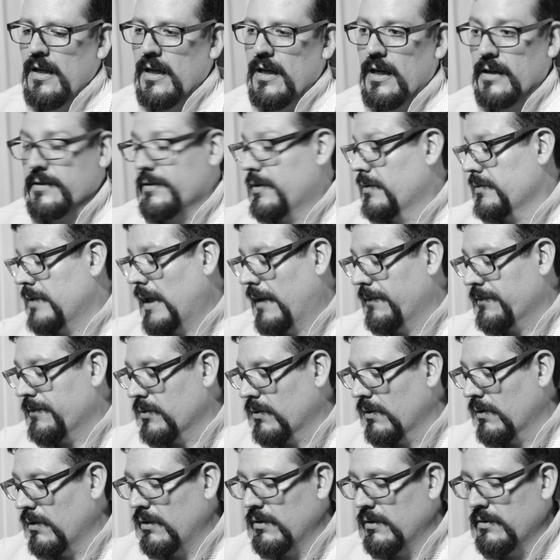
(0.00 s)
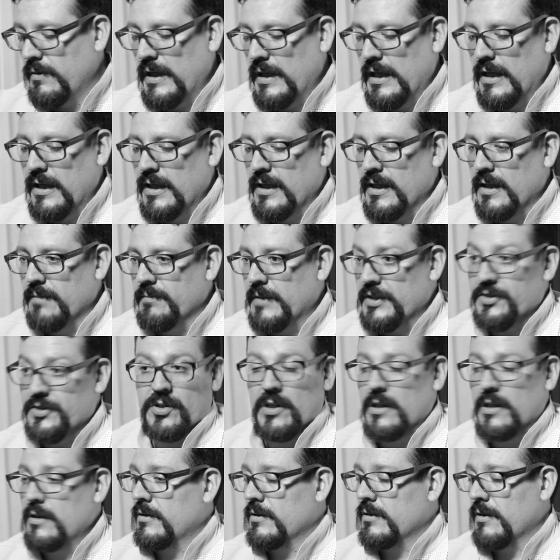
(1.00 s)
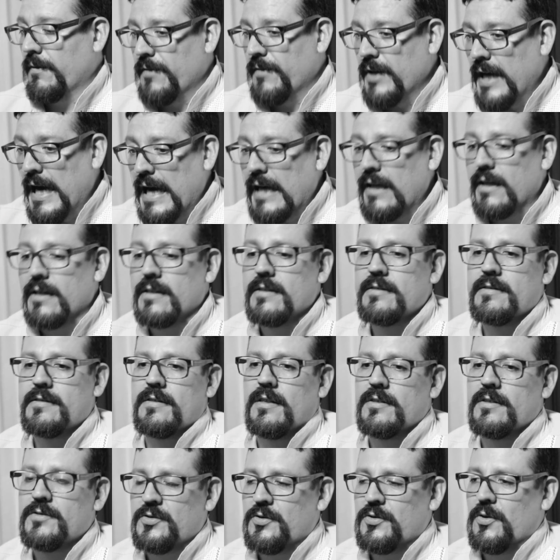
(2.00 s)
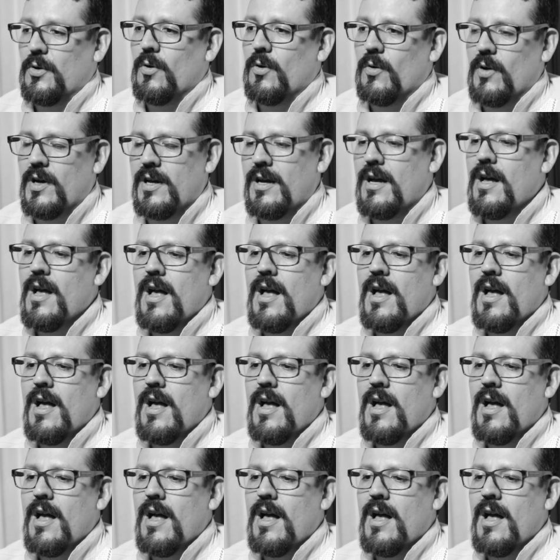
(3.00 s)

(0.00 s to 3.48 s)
After all, I'm a children of the 80s, so